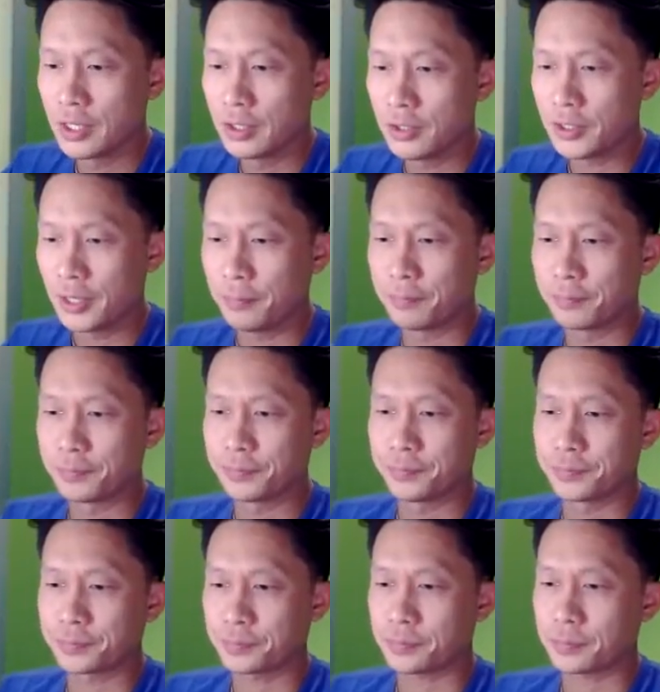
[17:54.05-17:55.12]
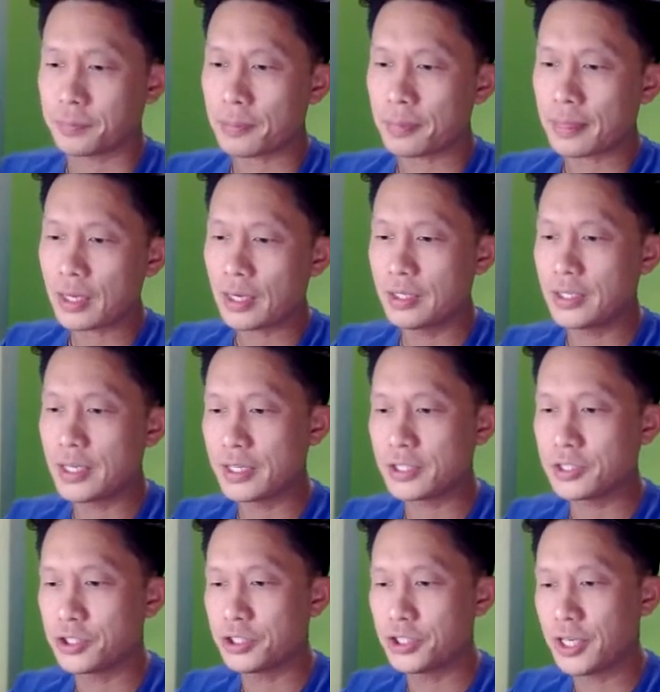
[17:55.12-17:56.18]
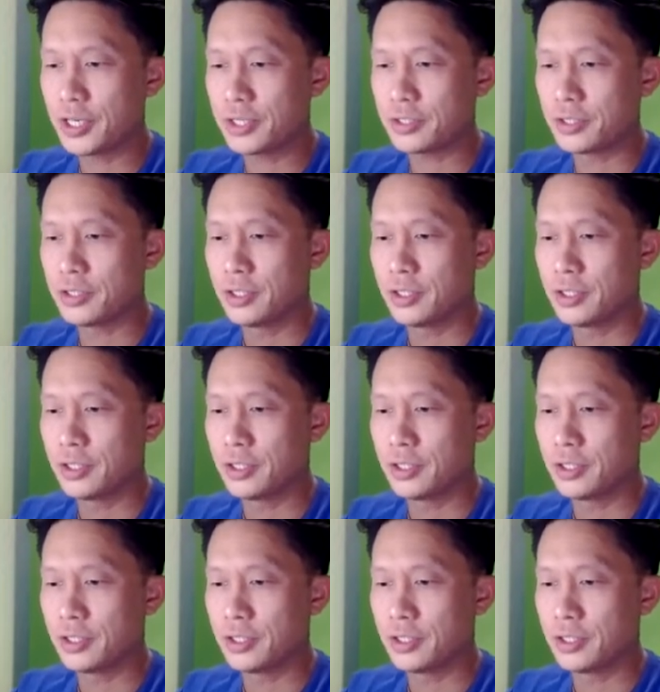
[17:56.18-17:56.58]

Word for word: Okay, Dash Chat.